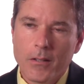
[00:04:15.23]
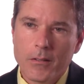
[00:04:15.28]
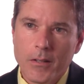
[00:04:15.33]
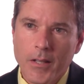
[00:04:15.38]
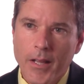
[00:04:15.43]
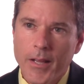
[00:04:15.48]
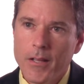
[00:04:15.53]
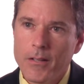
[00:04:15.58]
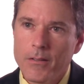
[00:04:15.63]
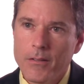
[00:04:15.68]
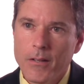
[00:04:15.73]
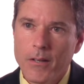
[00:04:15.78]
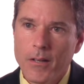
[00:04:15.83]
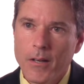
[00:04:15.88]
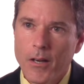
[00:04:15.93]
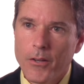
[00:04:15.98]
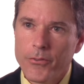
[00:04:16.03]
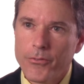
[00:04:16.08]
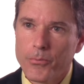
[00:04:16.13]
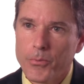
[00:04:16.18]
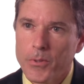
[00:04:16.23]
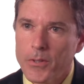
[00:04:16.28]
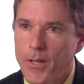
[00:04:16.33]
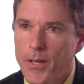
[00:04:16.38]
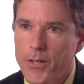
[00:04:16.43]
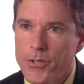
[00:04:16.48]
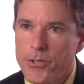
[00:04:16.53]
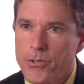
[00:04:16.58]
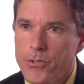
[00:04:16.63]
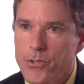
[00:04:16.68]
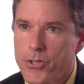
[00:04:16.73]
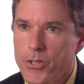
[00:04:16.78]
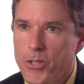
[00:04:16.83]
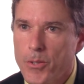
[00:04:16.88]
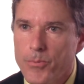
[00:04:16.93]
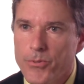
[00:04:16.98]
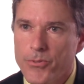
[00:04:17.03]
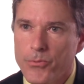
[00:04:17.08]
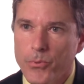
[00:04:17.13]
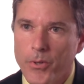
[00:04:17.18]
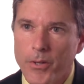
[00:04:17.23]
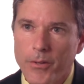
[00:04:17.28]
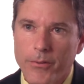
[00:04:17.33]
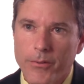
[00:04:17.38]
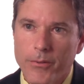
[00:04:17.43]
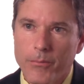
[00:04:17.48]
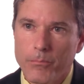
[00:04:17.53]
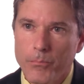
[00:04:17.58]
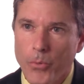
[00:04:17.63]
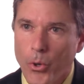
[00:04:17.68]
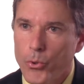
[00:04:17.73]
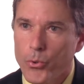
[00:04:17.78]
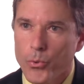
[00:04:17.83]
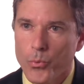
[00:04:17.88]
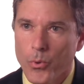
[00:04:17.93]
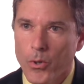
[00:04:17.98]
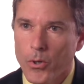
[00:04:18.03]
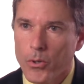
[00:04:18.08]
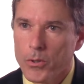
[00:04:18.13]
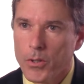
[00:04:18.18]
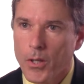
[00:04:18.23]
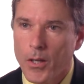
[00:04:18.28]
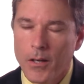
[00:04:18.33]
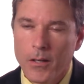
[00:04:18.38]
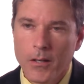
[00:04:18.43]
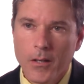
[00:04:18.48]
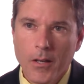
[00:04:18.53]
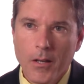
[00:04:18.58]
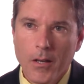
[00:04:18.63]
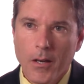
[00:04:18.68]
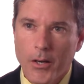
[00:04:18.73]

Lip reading: landed us relationships with Motorola,